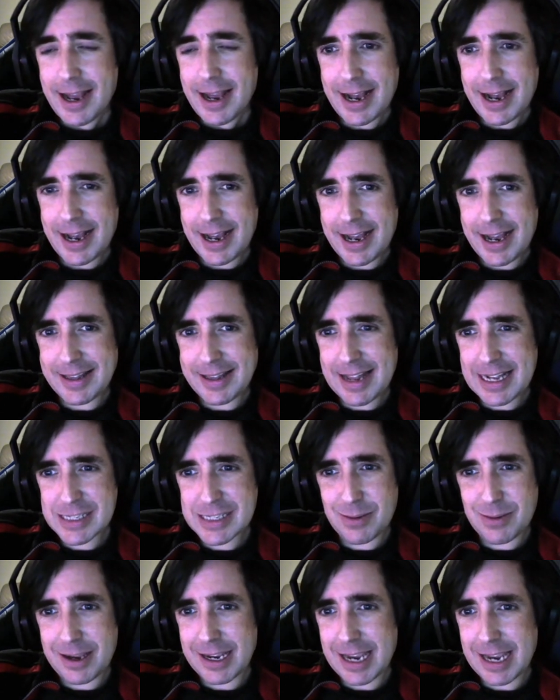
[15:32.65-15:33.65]
And
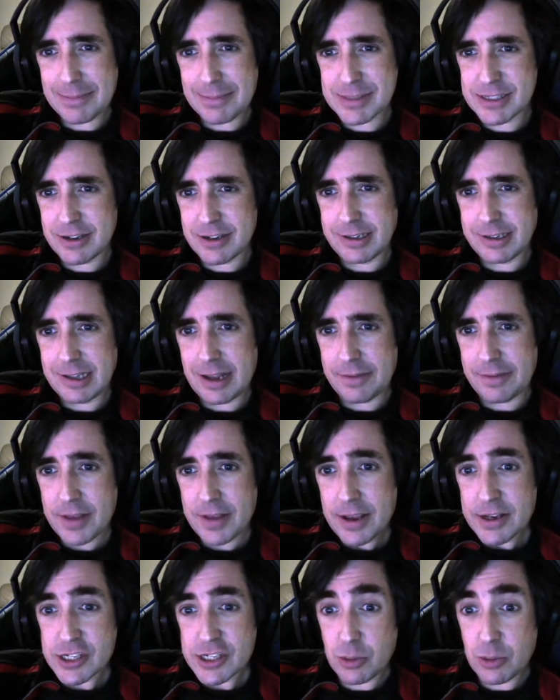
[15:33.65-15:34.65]
that's what I absolutely
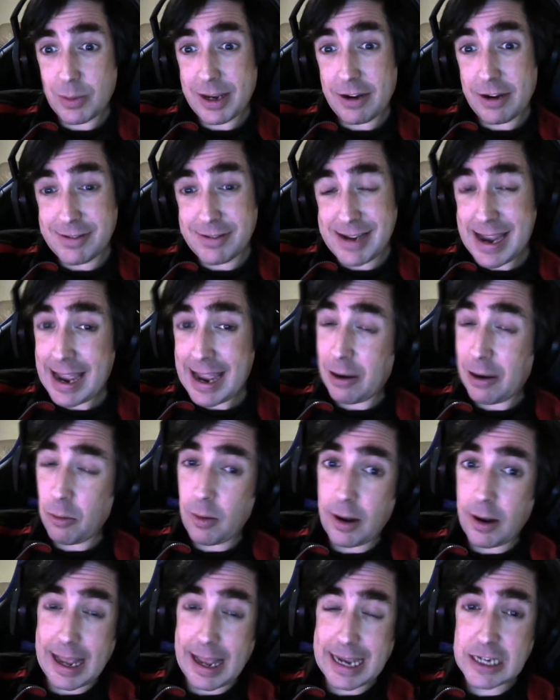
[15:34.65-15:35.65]
love. So we are
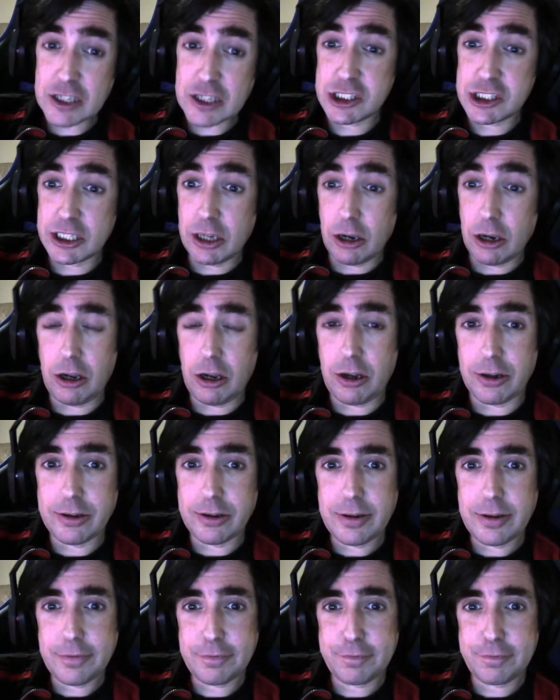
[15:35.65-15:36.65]
now actually
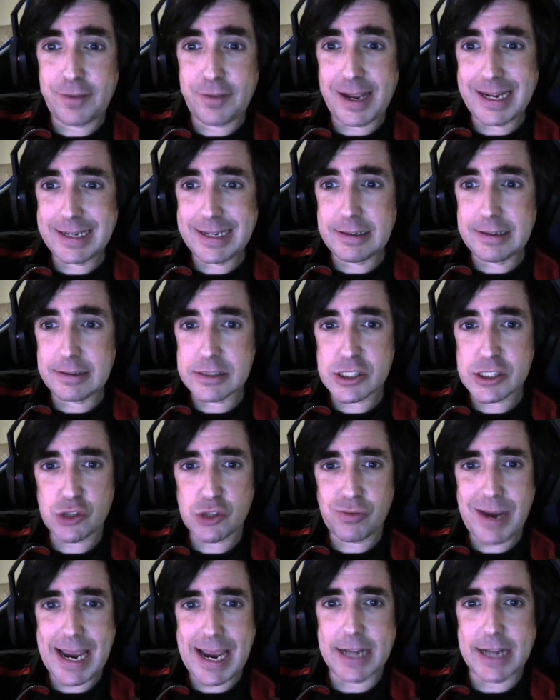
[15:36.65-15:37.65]
on the final
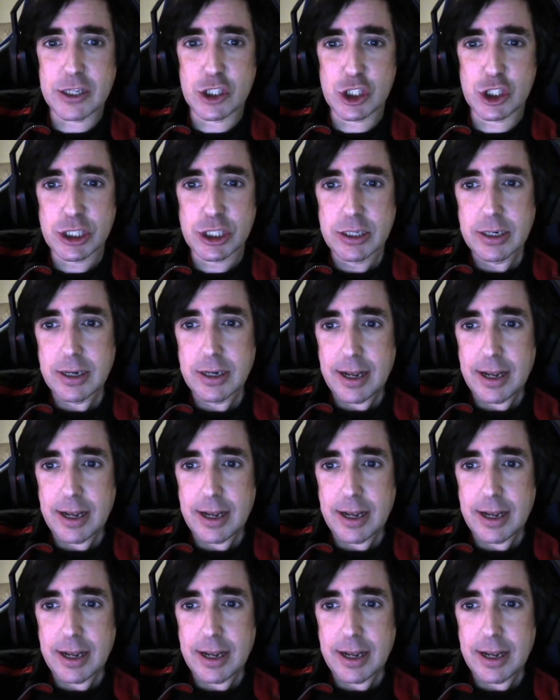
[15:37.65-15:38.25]
stretch.